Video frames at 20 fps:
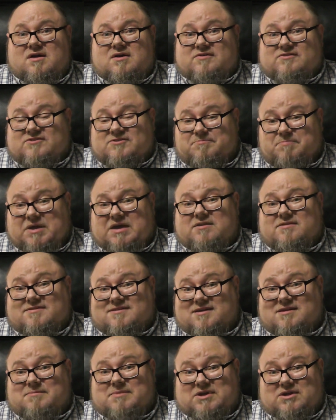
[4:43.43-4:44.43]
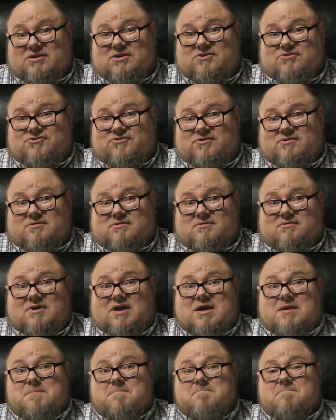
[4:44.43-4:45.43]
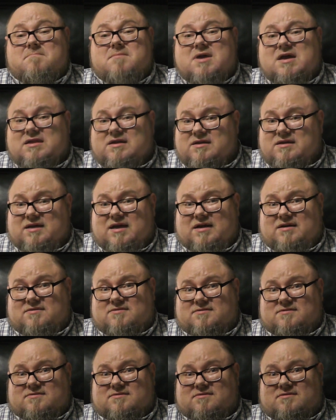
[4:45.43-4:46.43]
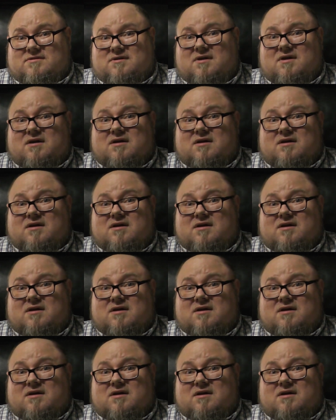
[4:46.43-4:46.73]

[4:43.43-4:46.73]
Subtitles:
Speed is going to be an issue in many cases,